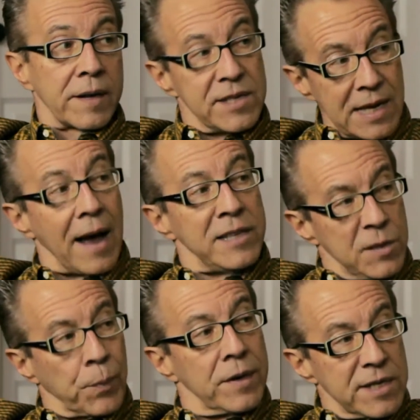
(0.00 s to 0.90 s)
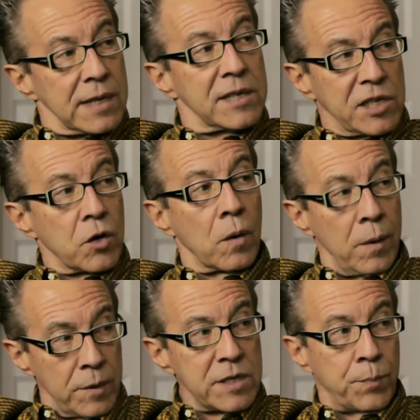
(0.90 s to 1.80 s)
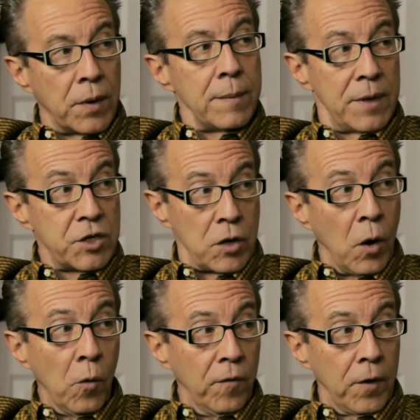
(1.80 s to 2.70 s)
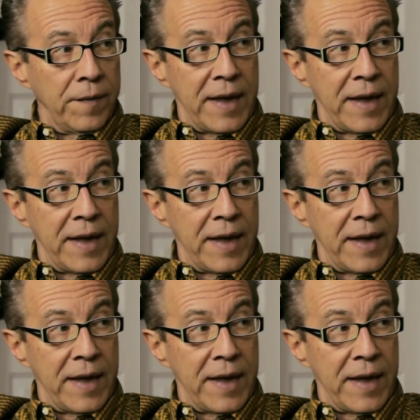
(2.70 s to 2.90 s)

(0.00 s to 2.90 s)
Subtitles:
because the Ice Princess story was pretty much over.